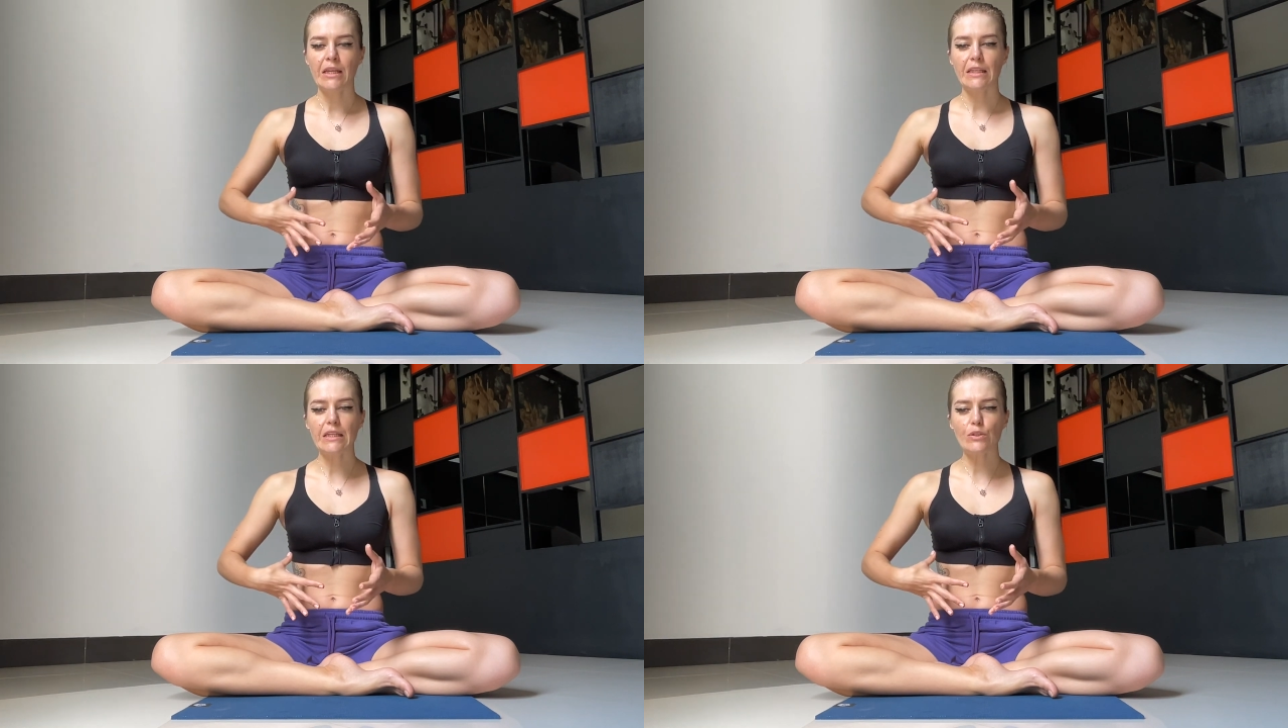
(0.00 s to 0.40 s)

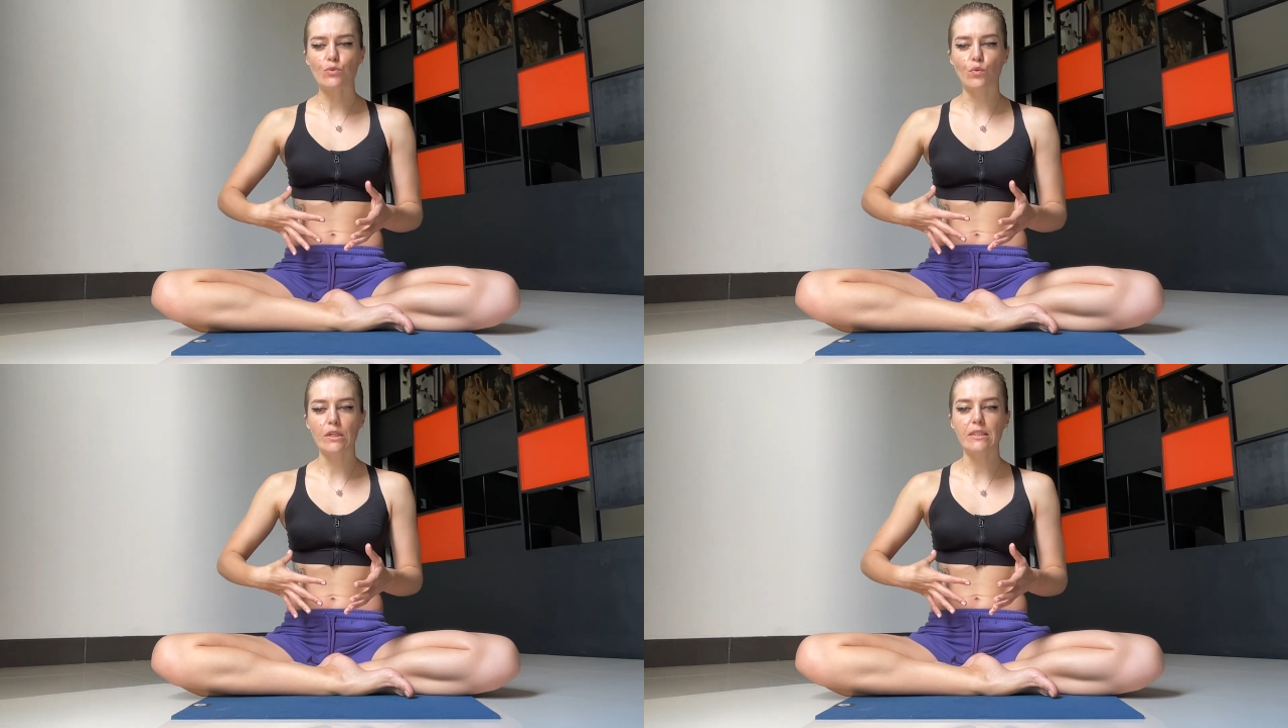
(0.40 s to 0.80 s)
This
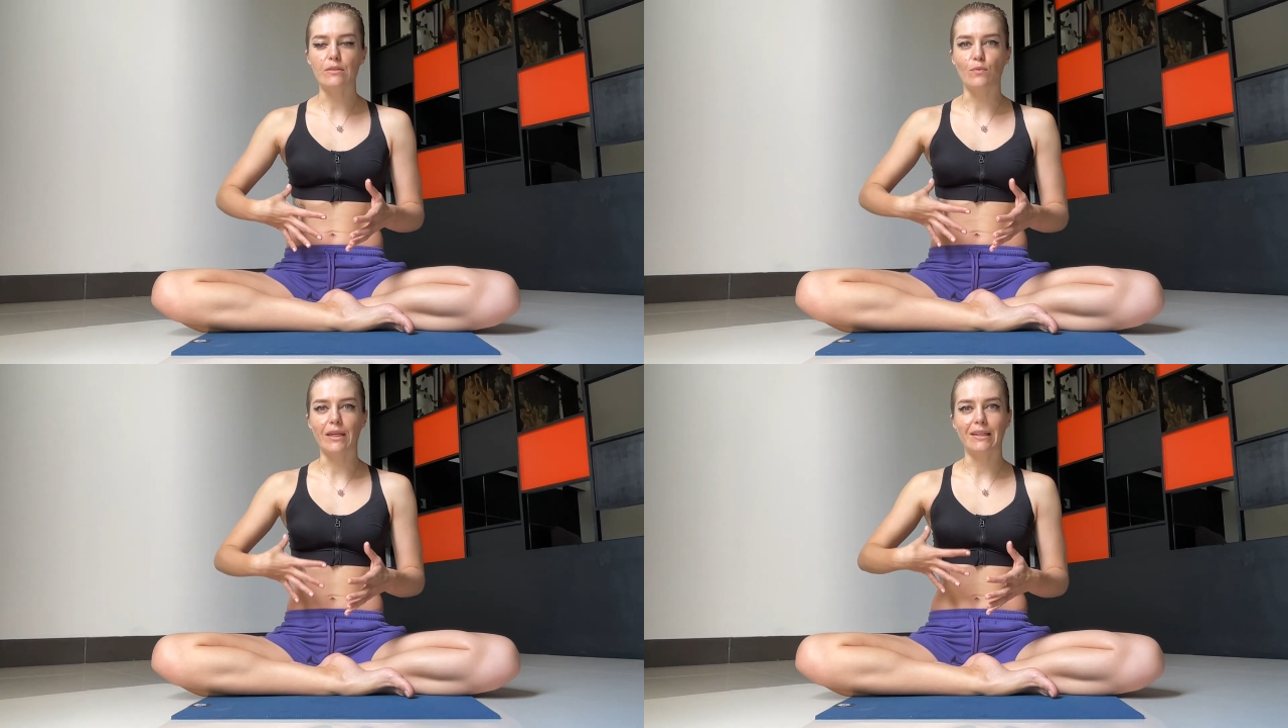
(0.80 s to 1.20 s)
was
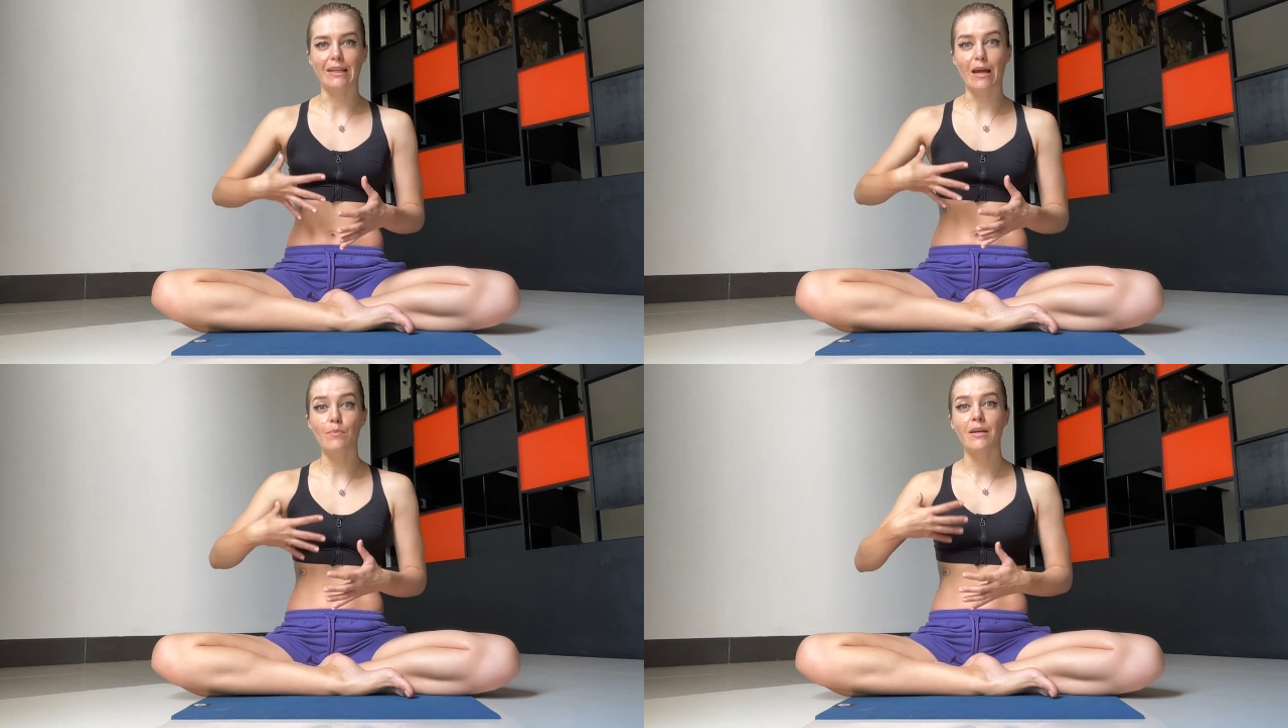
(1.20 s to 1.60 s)
the waking
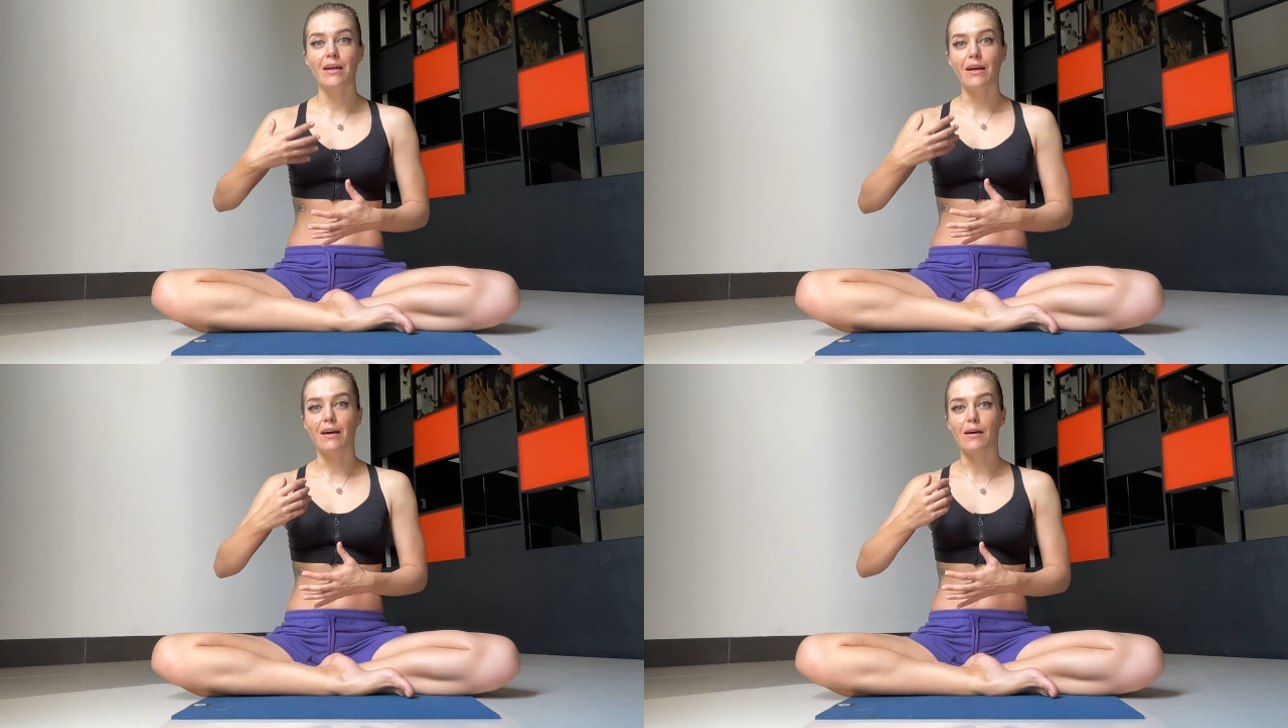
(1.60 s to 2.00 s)
up
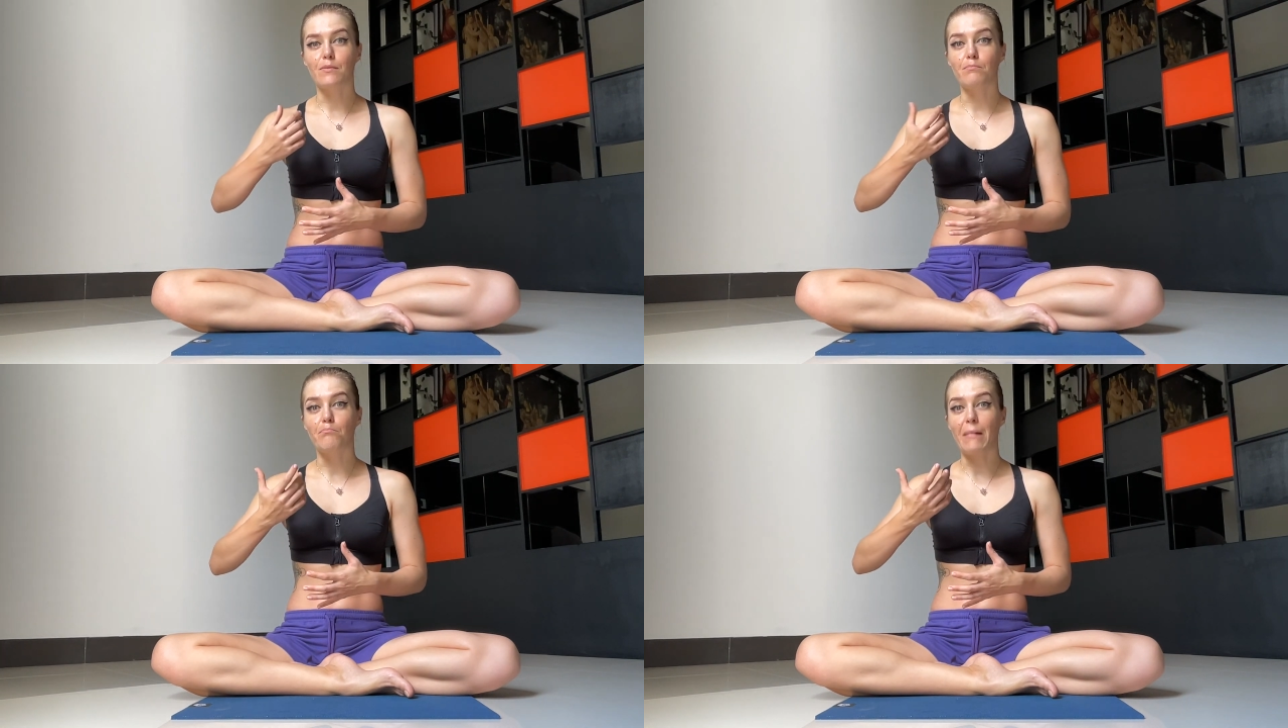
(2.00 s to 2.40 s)

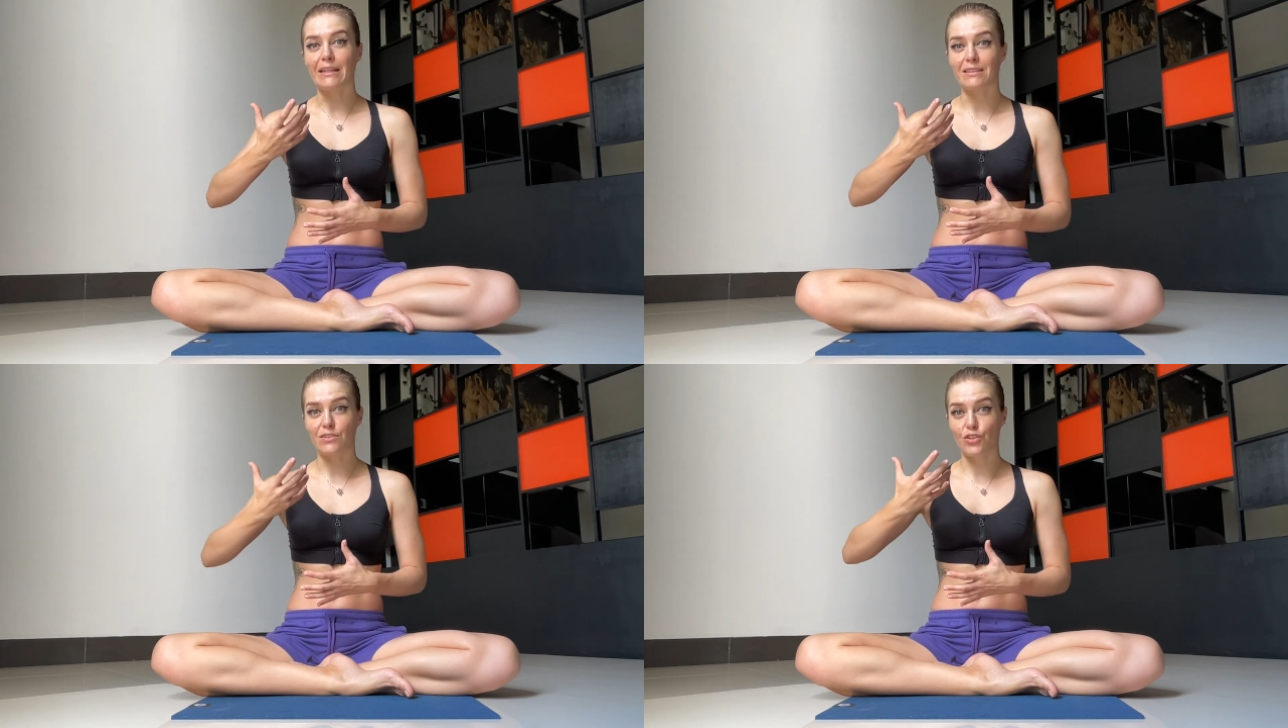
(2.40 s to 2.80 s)
man's